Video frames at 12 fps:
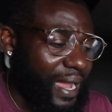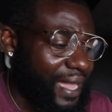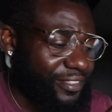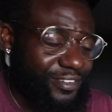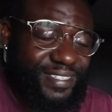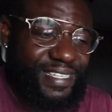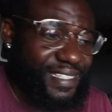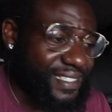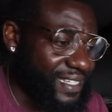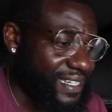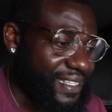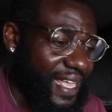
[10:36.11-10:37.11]
either
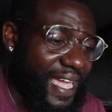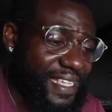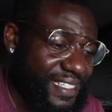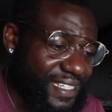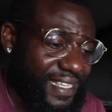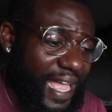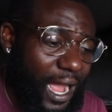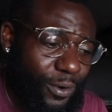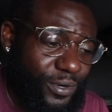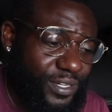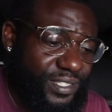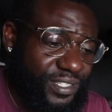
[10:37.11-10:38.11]
16 to 18
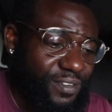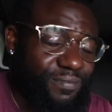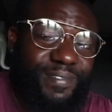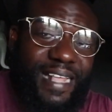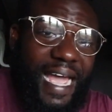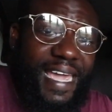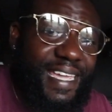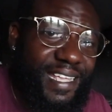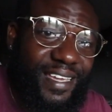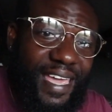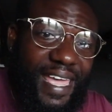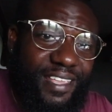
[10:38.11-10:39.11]
hours of not
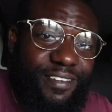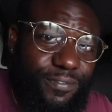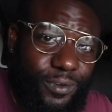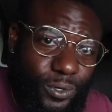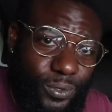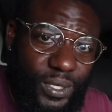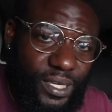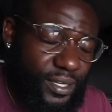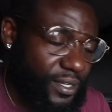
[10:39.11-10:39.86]
eating any food,